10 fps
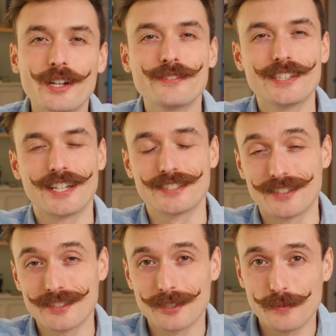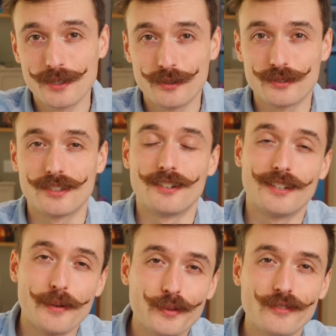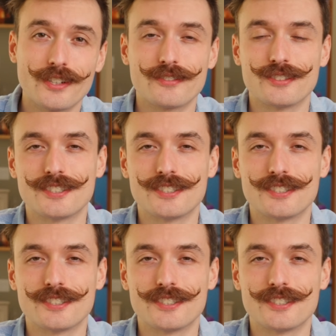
I realized that this could be used in a number of different